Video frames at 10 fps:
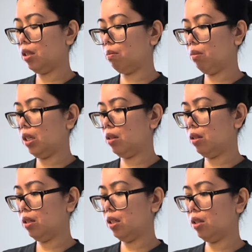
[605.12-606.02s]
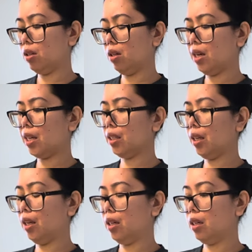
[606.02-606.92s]
be
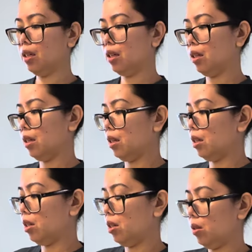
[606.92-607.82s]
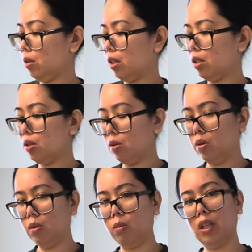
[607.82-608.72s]
disconnected. Okay,
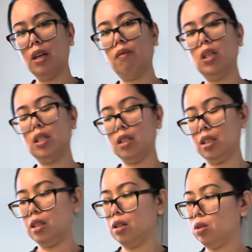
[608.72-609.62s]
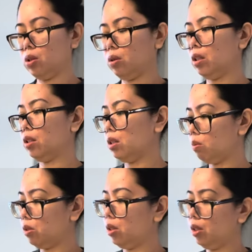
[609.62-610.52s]
so we have an assistant during this
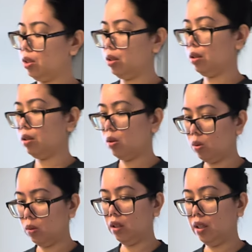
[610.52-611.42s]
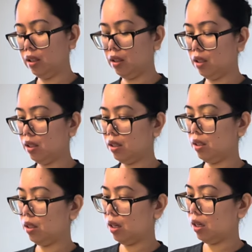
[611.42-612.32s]
procedure holding this
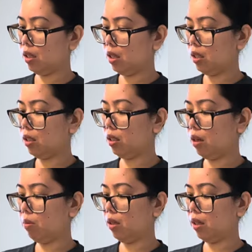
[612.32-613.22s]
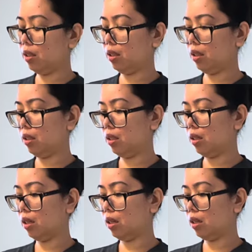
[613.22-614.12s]
and stabilizing this
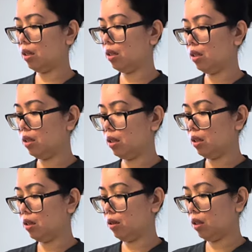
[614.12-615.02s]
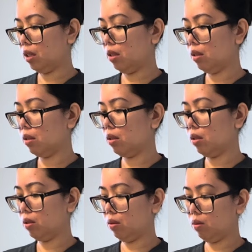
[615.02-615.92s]
area. Okay,
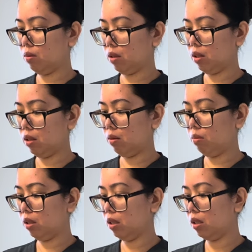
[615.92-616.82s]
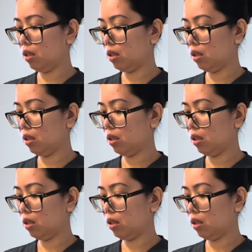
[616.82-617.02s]
so we're gonna be,